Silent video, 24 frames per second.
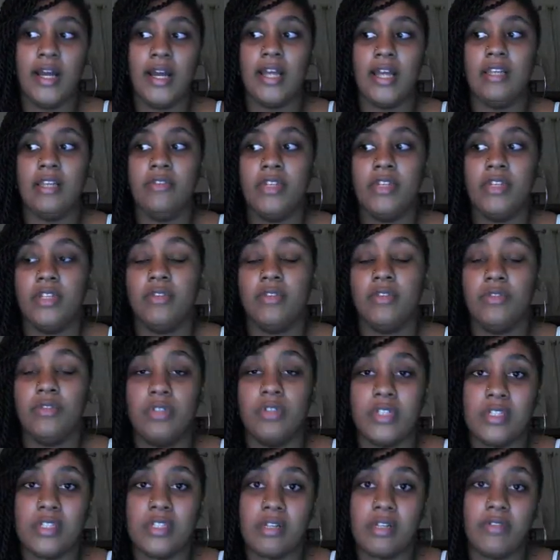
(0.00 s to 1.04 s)
And living in the
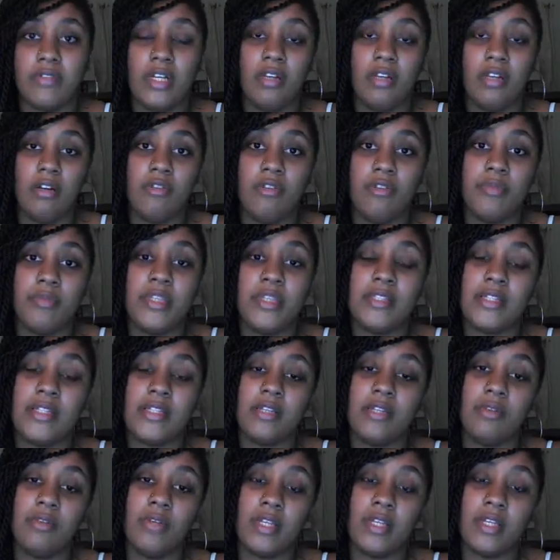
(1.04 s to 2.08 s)
fullness of that love means
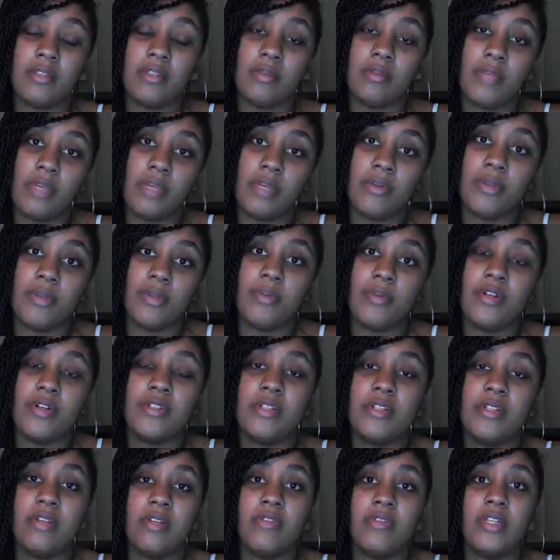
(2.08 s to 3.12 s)
that you get to be with the
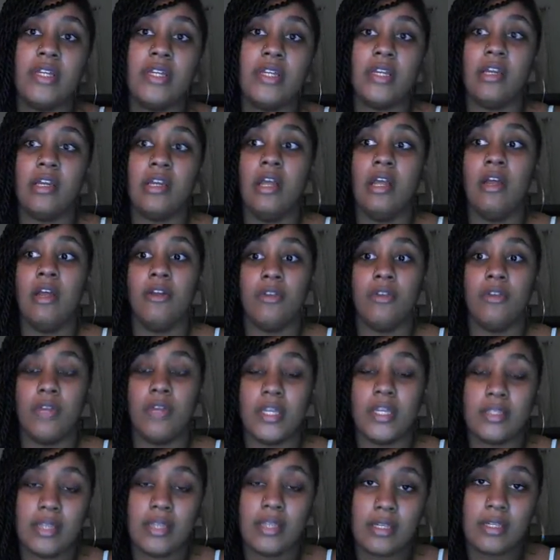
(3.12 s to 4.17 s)
person every day, you
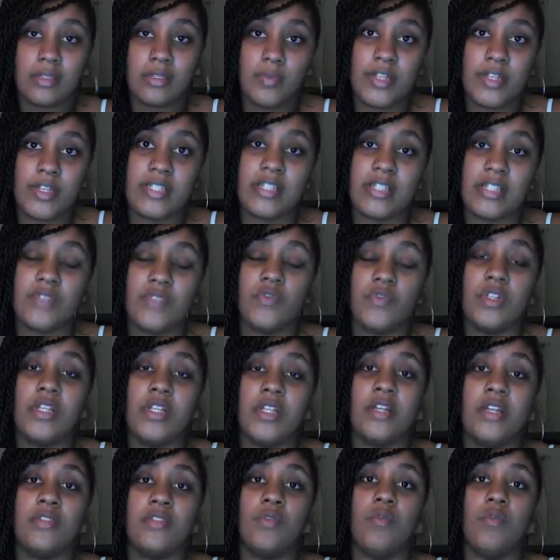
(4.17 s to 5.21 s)
get to express as freely
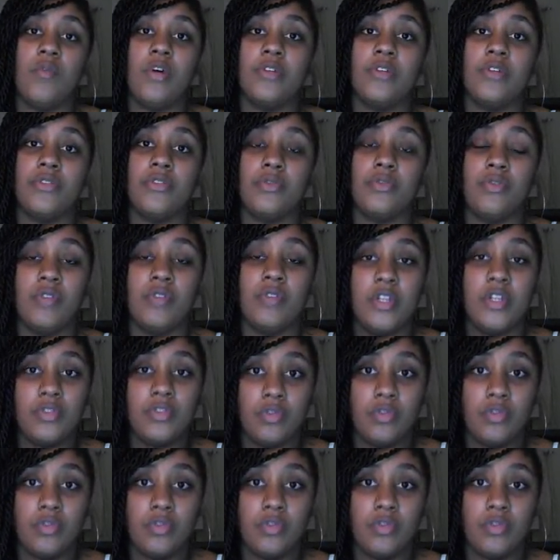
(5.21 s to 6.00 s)
as you want to, you get